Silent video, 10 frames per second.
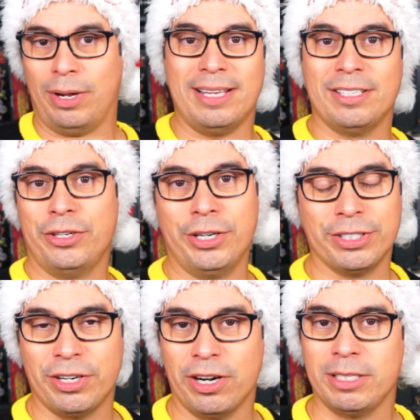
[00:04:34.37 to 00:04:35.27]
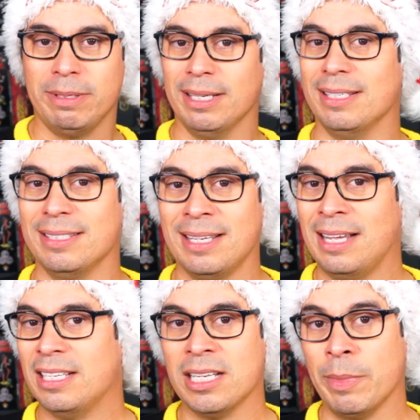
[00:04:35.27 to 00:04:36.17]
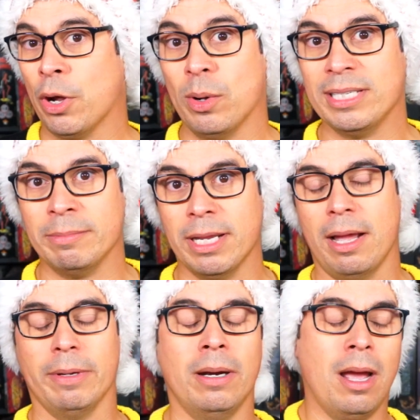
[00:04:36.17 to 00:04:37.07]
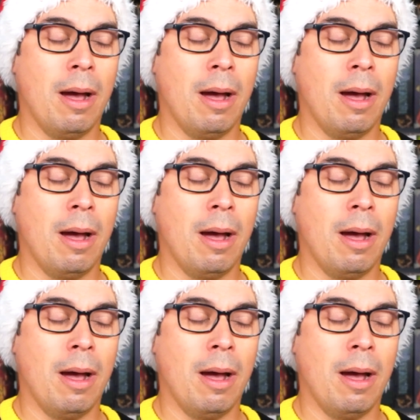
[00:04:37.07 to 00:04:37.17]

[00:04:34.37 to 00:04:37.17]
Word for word: as the new year starts, because something always seems to happen.